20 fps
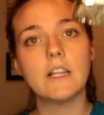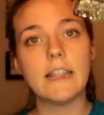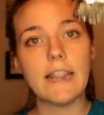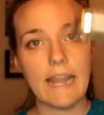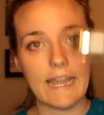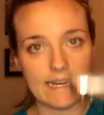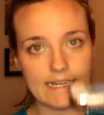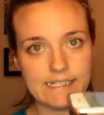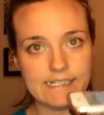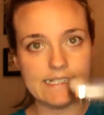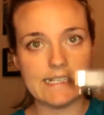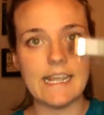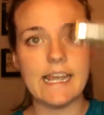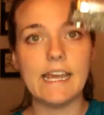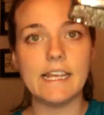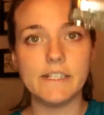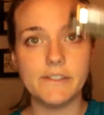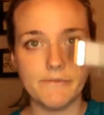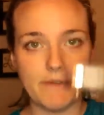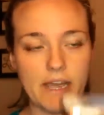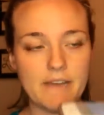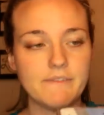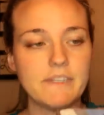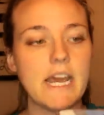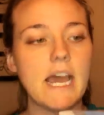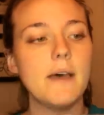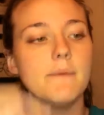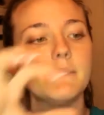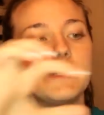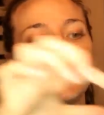like it says 5
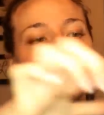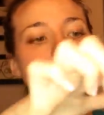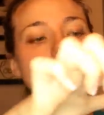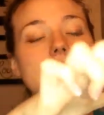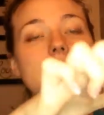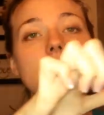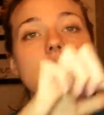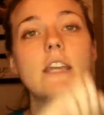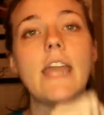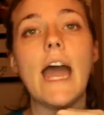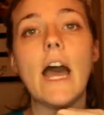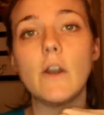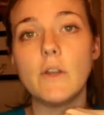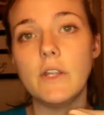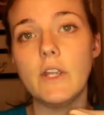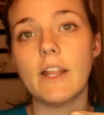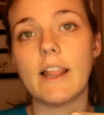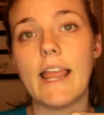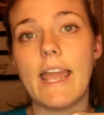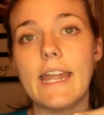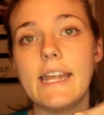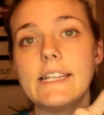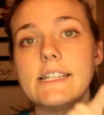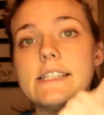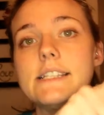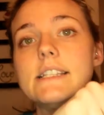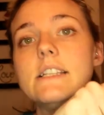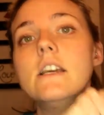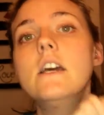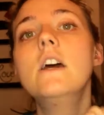times, and it
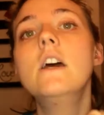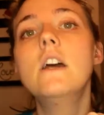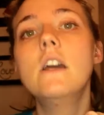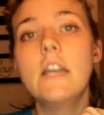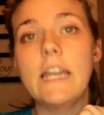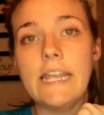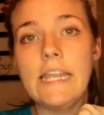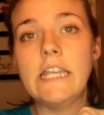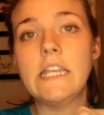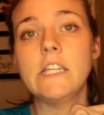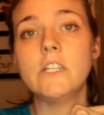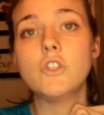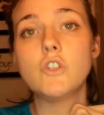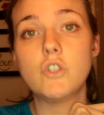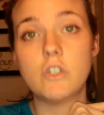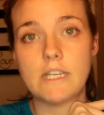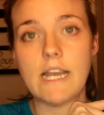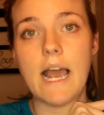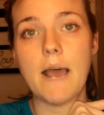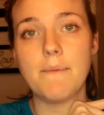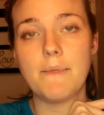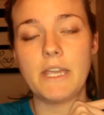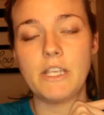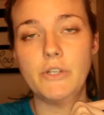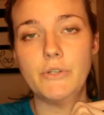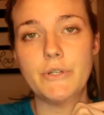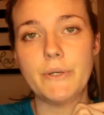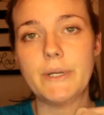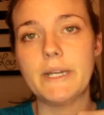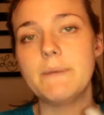calculates each time that
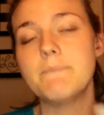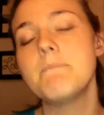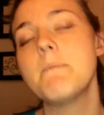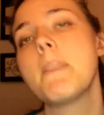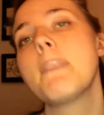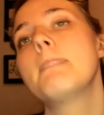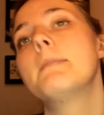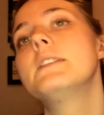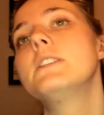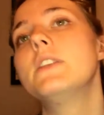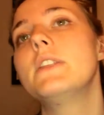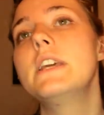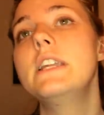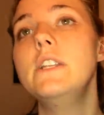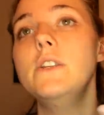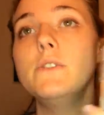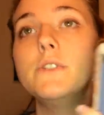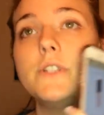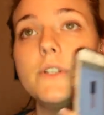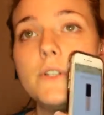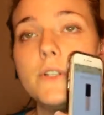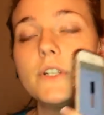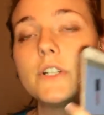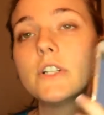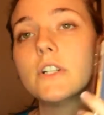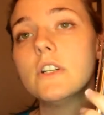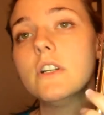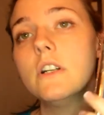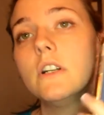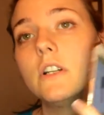you do it. So then you do
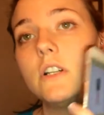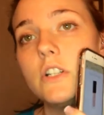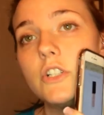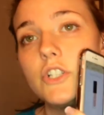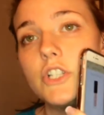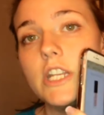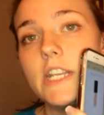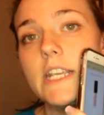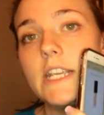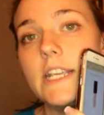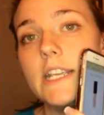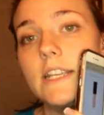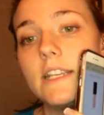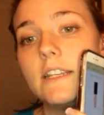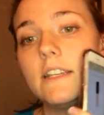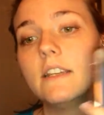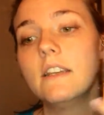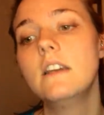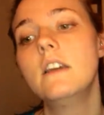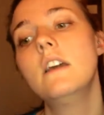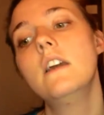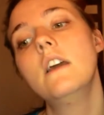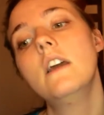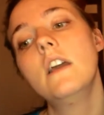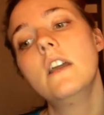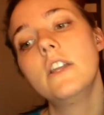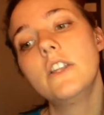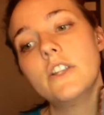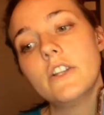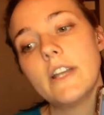your cheek,
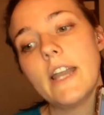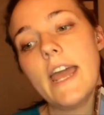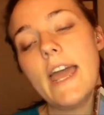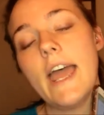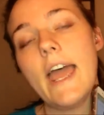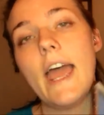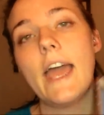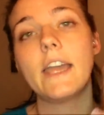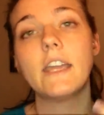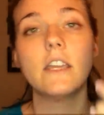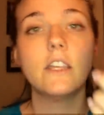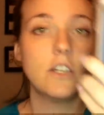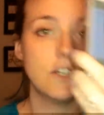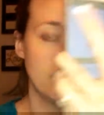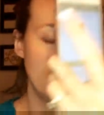your neck, your